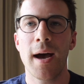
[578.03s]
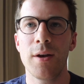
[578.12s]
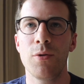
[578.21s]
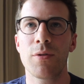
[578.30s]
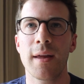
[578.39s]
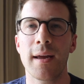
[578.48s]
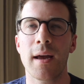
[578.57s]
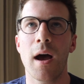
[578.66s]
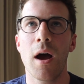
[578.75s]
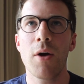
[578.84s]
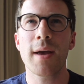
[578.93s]
and you think,
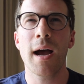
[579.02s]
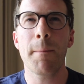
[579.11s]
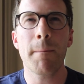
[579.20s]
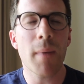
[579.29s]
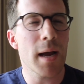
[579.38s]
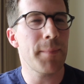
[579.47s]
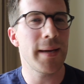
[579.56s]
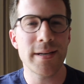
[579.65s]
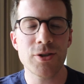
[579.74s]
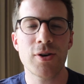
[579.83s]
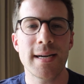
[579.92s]
okay, I might be
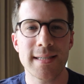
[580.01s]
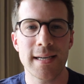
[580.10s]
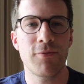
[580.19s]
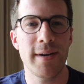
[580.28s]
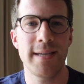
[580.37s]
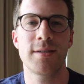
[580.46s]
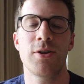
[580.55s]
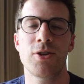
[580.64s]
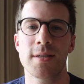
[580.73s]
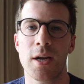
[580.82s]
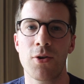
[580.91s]
interested in
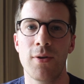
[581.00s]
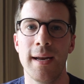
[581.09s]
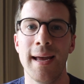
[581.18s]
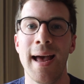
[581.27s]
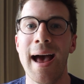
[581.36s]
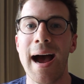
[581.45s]
research as a career,